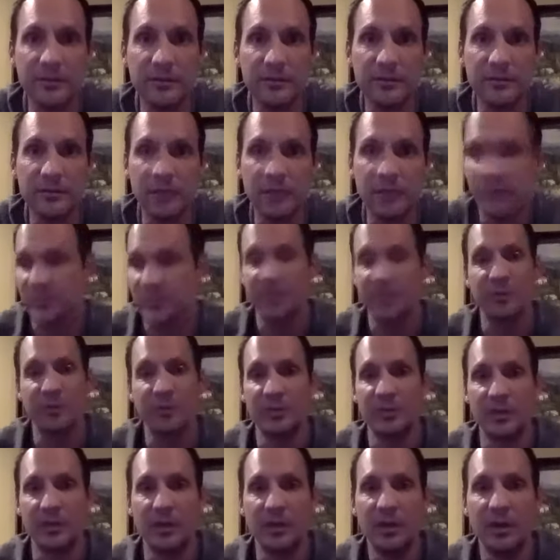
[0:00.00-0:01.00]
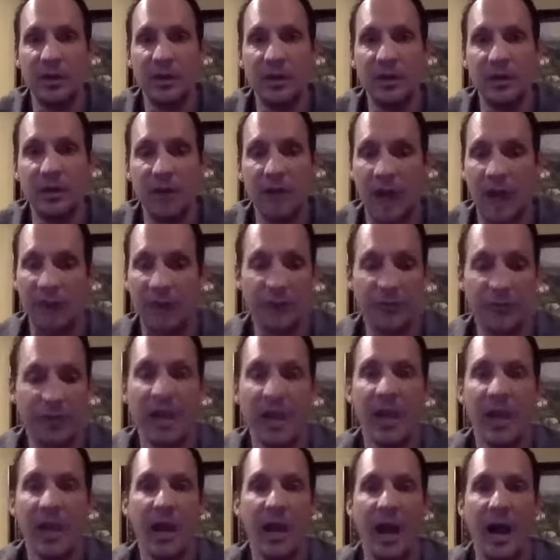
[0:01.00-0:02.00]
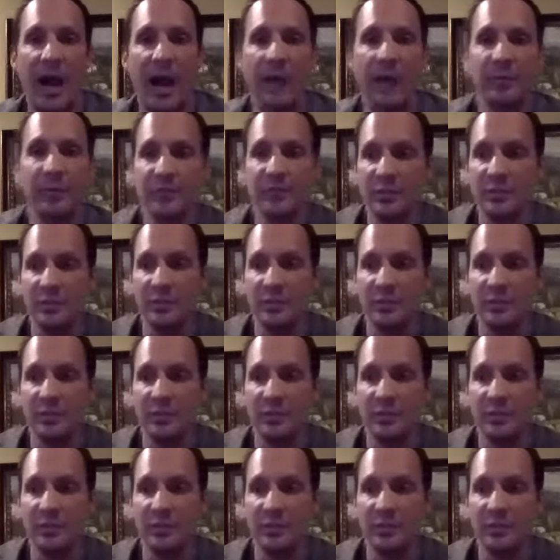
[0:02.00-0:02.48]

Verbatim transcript: i'm just be real i feel I was